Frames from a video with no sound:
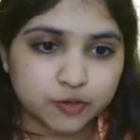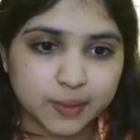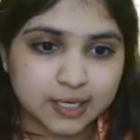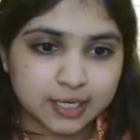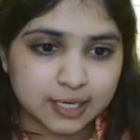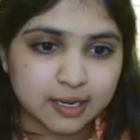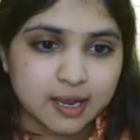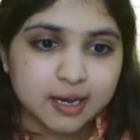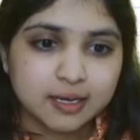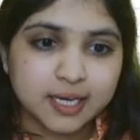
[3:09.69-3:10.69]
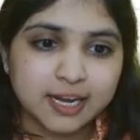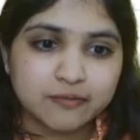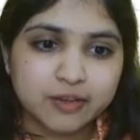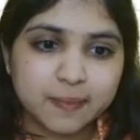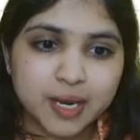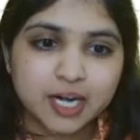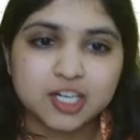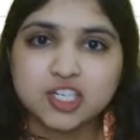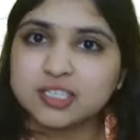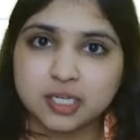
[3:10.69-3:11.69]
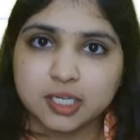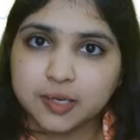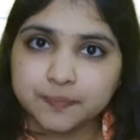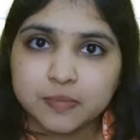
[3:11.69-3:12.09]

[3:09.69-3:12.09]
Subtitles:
20, 10 will be adjusted.